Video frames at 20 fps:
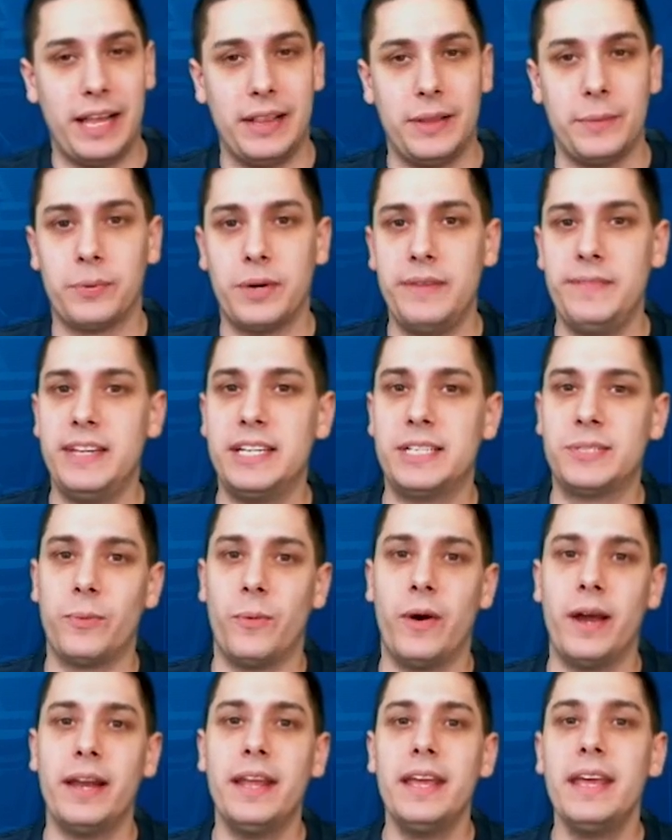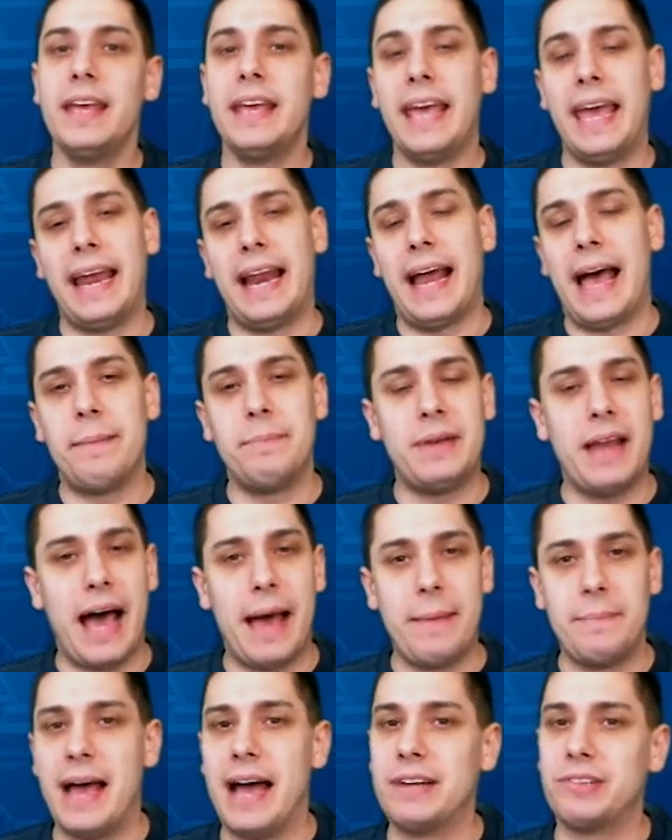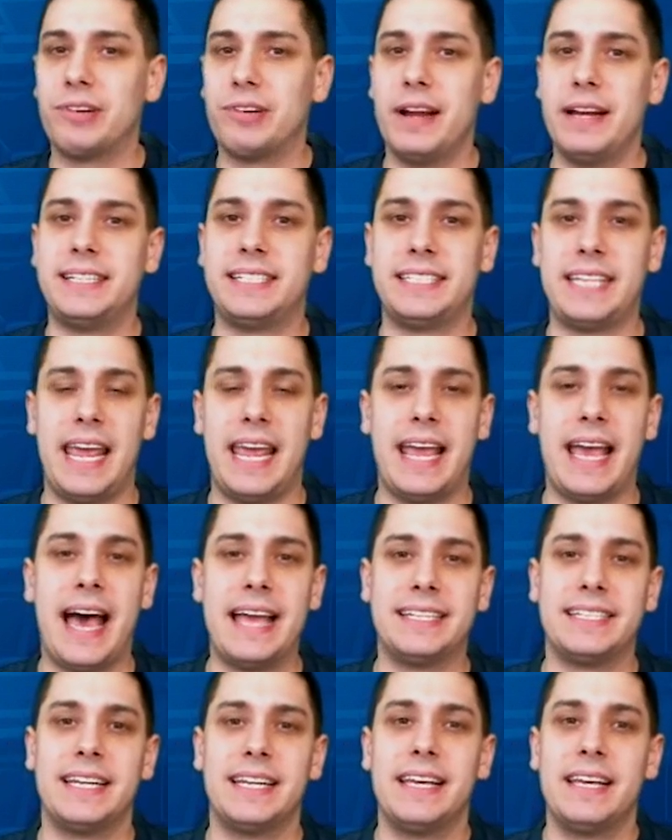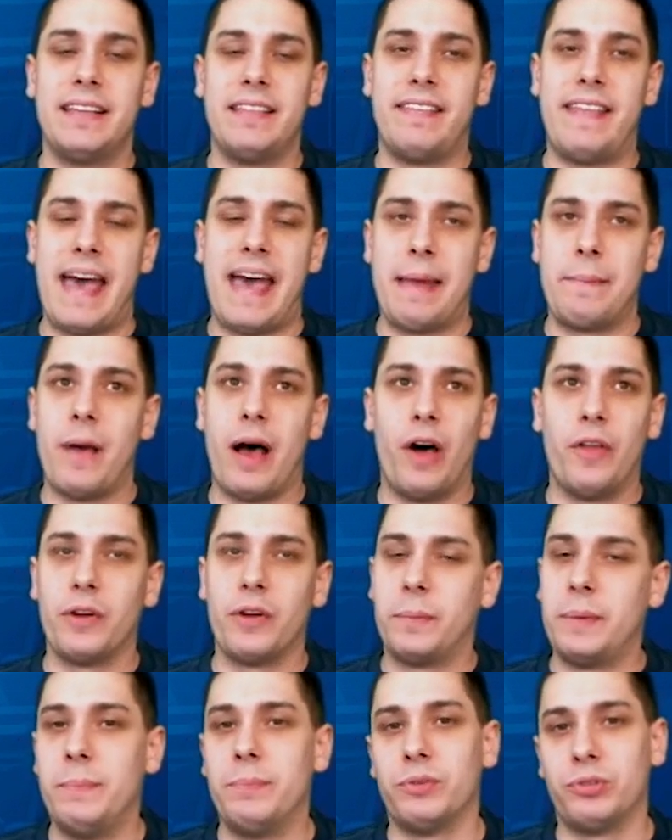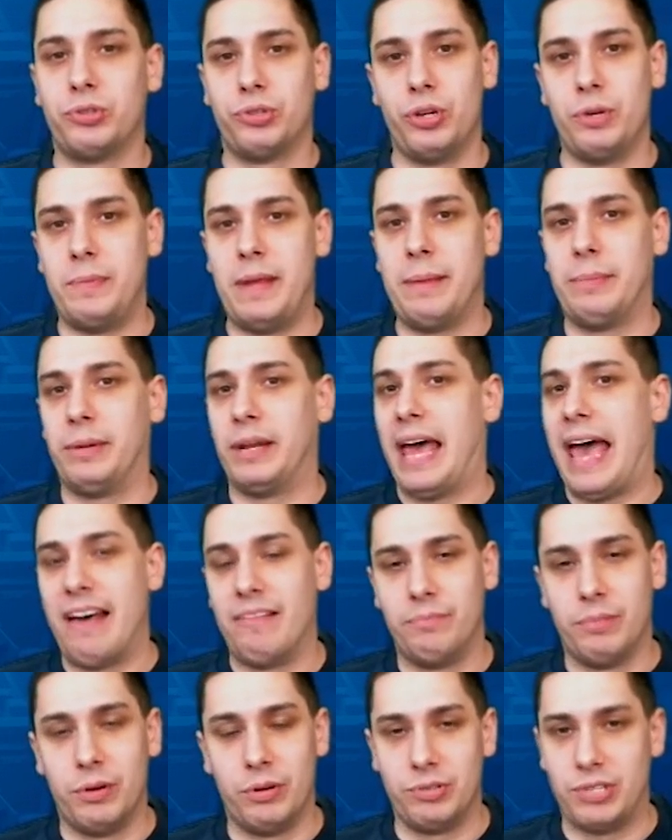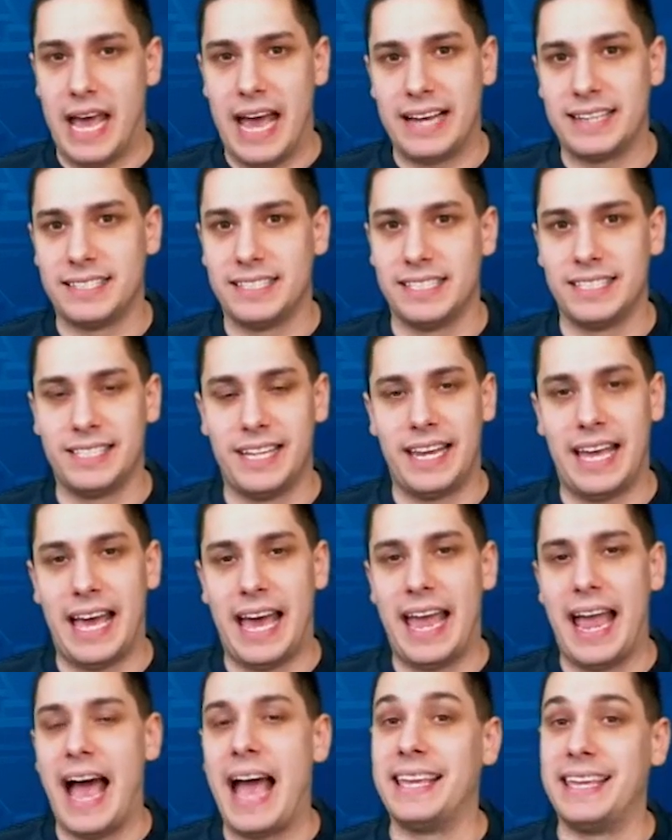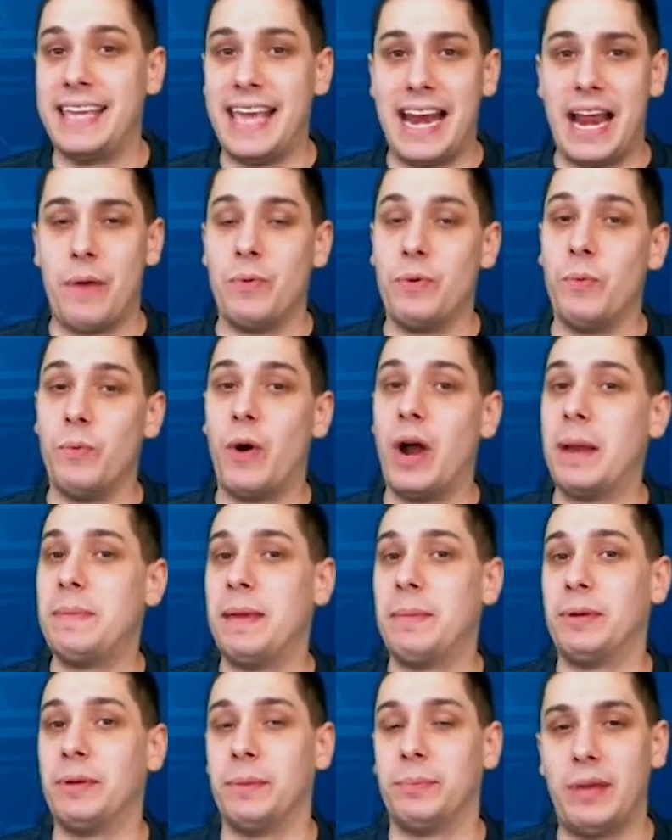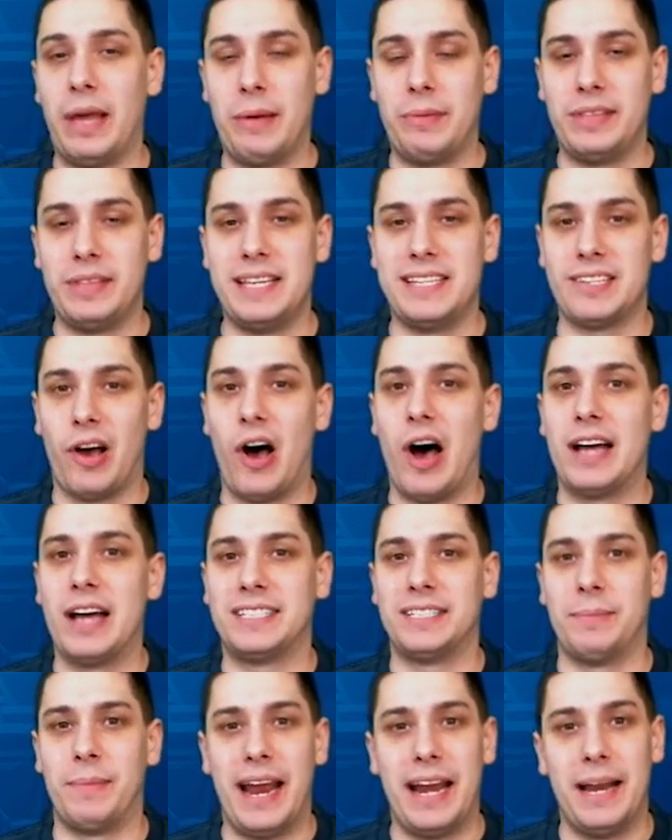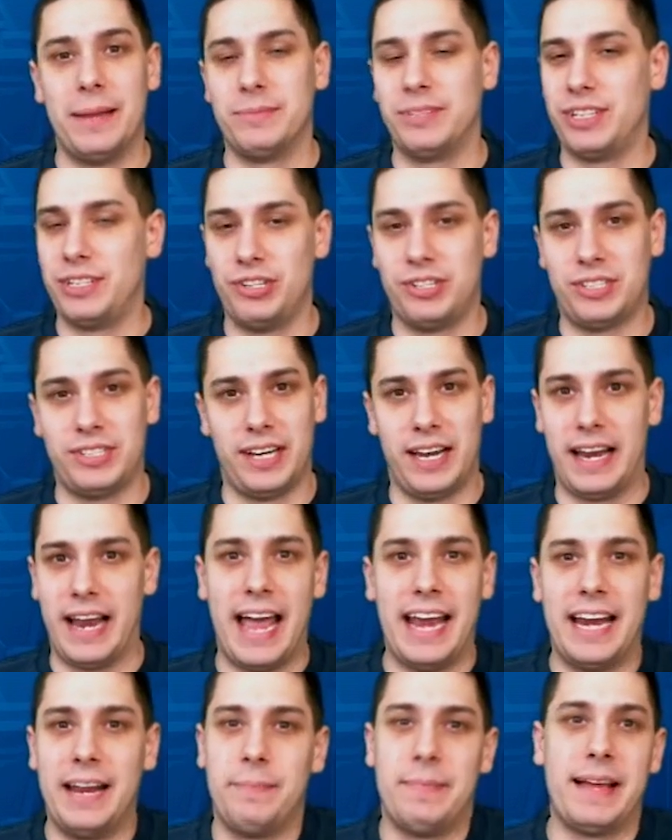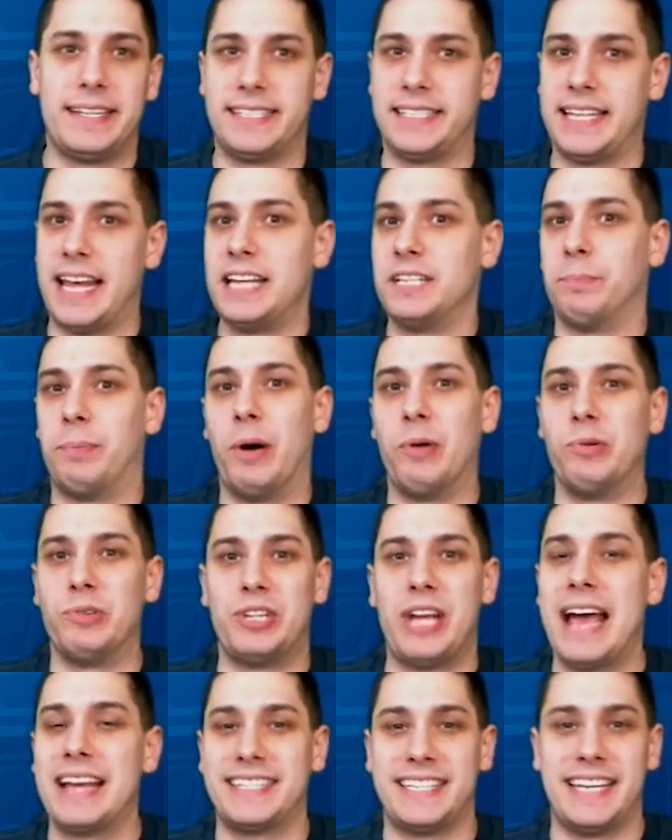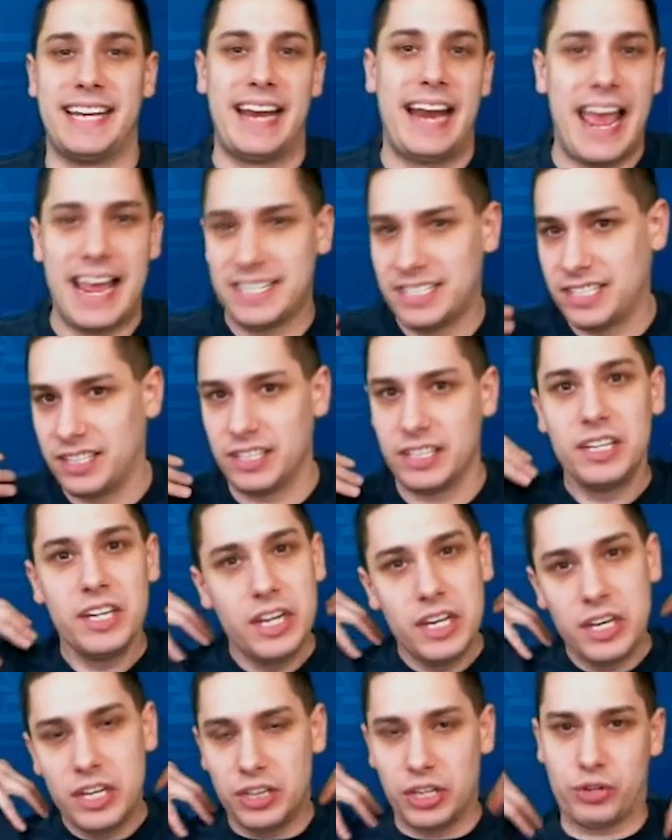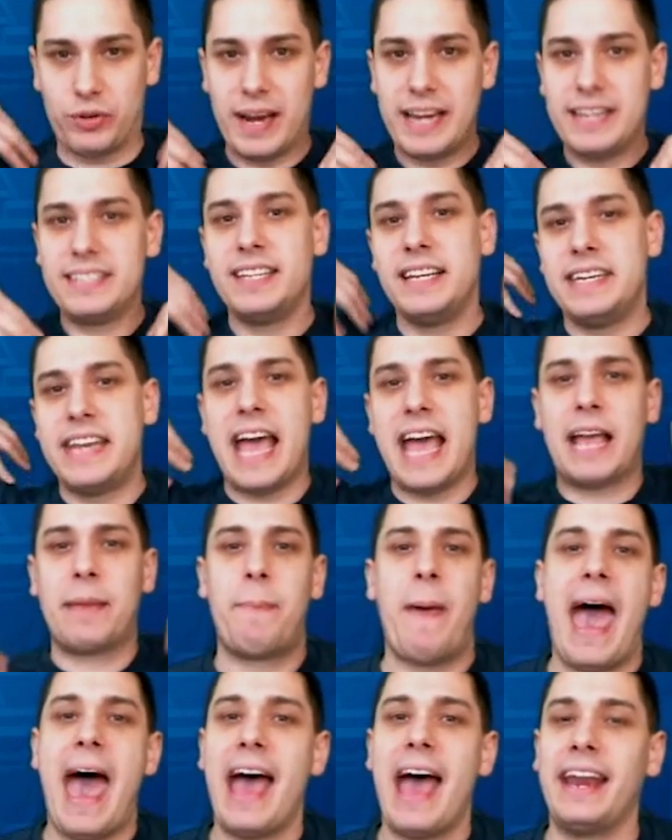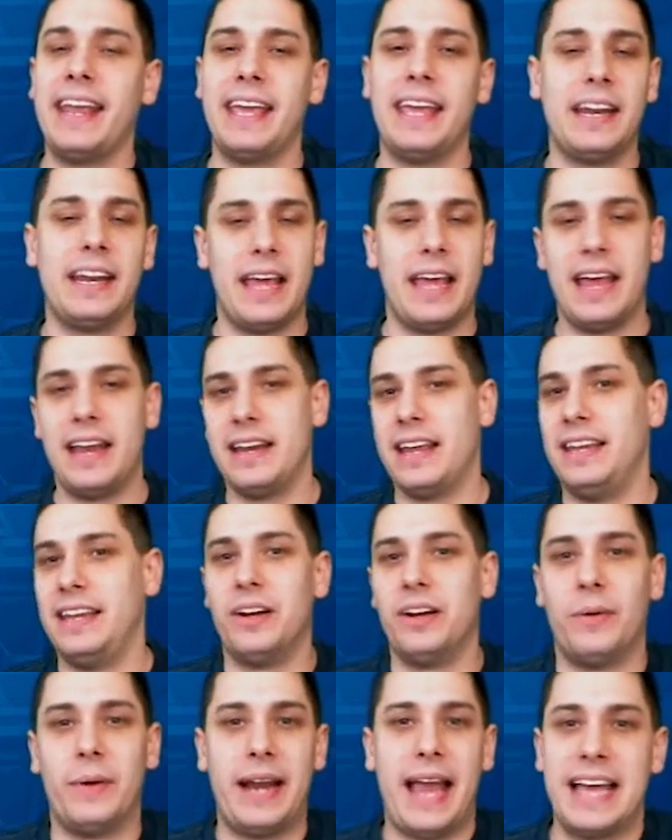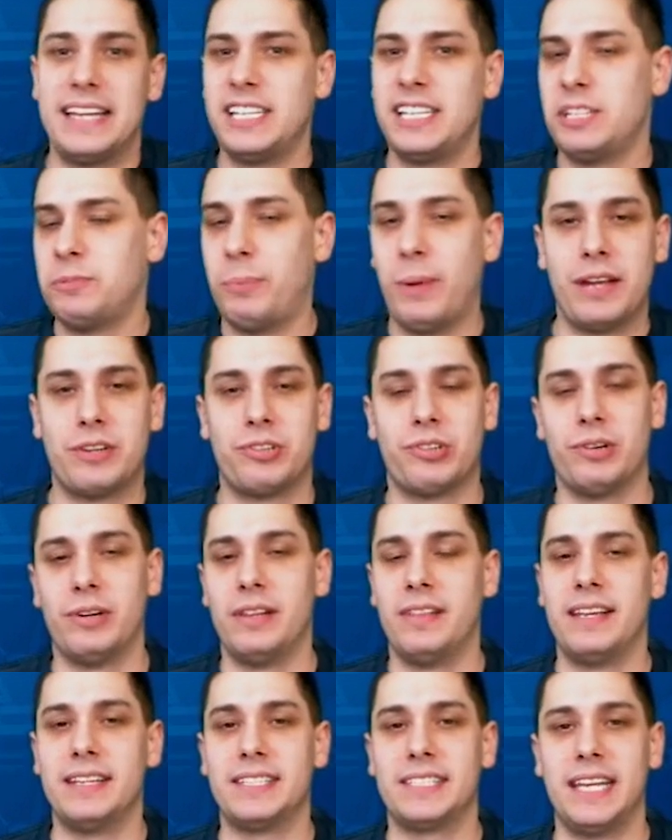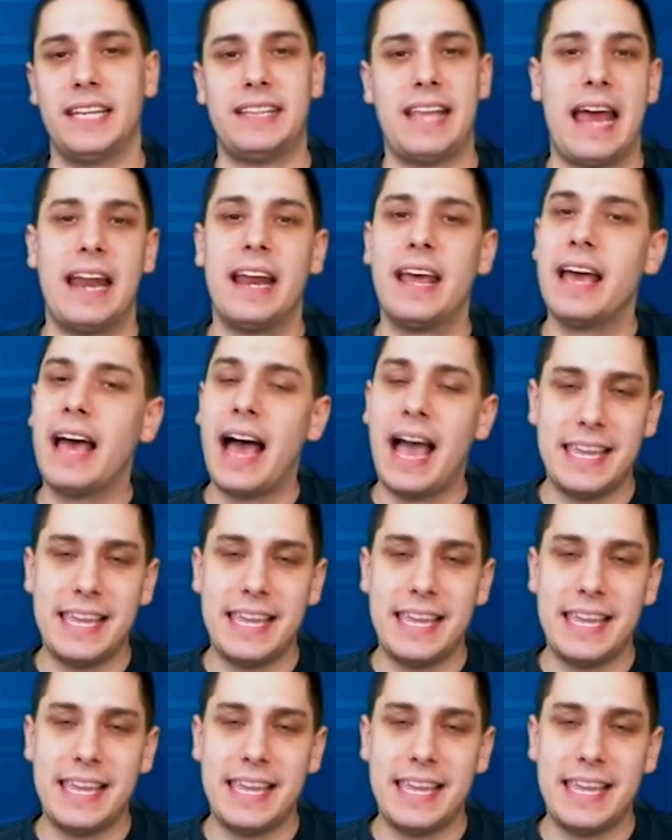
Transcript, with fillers: on the previous one. And I'm I'm not trying to say, guys, that other people shouldn't be able to have Bo Jacksons. Like I, I get it. We want to be able to play with these awesome items, and just an item that says Bo Jackson and has the the crazy neck padding, and and you know it has his picture and things like that.